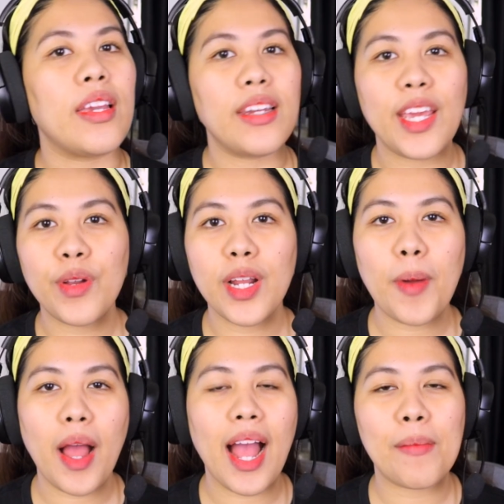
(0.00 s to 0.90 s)
Hindi ko na
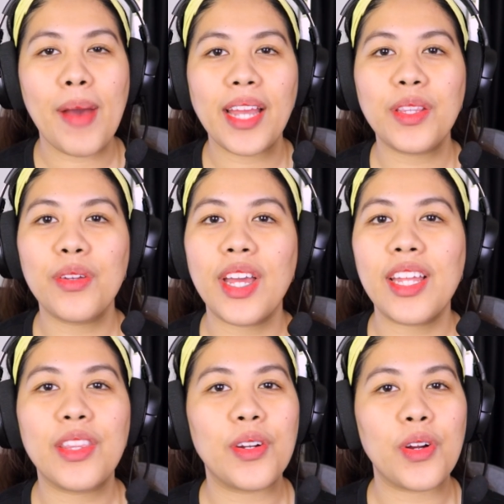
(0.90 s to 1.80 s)
pahahabain tong
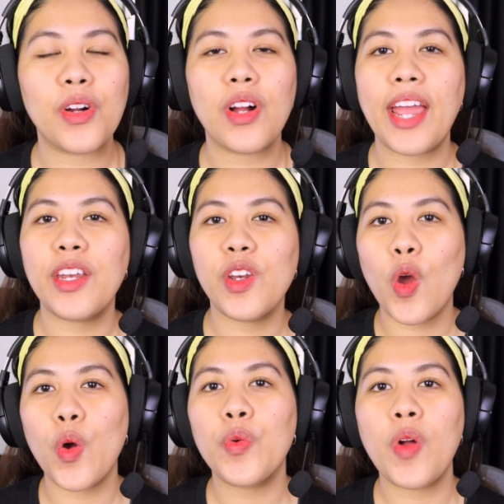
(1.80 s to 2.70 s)
intro. I
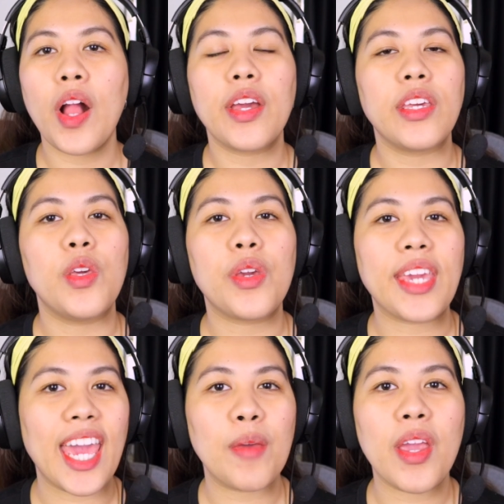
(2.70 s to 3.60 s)
know you
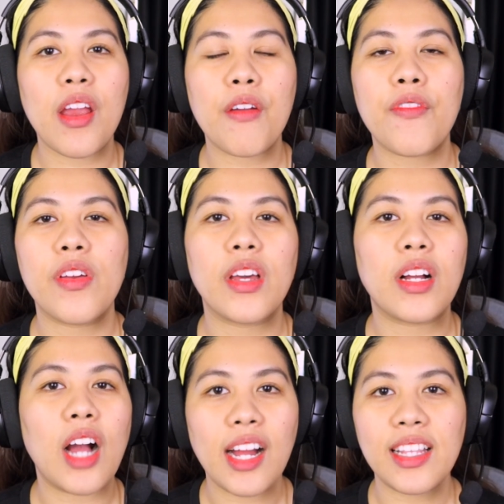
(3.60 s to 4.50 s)
came here for the
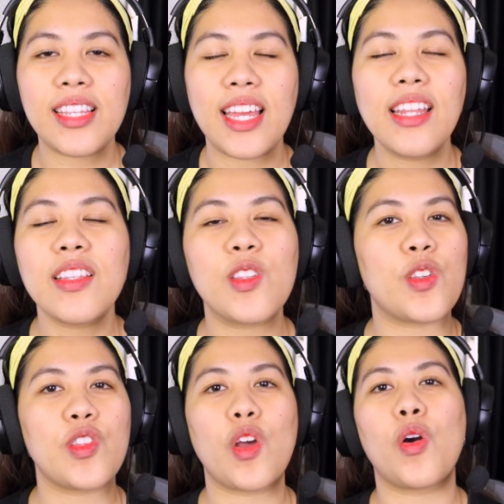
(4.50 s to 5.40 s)
content,
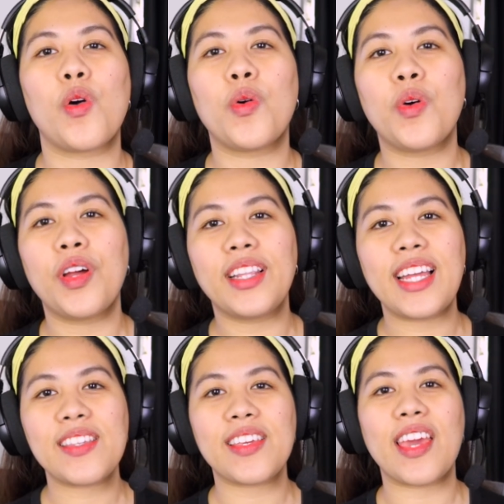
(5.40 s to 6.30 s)
so
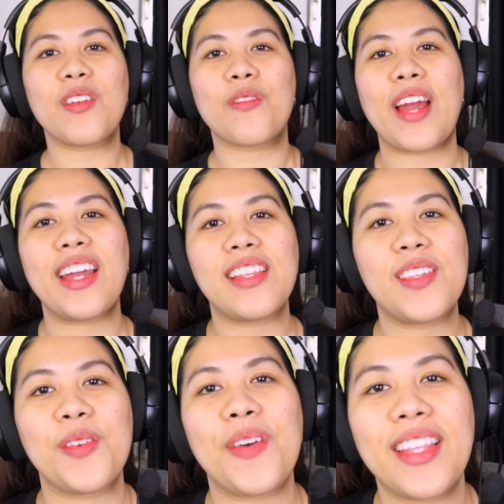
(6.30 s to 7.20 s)
let's get right
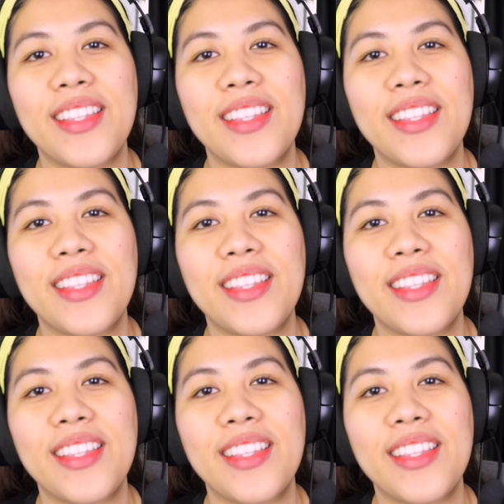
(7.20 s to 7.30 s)
to it.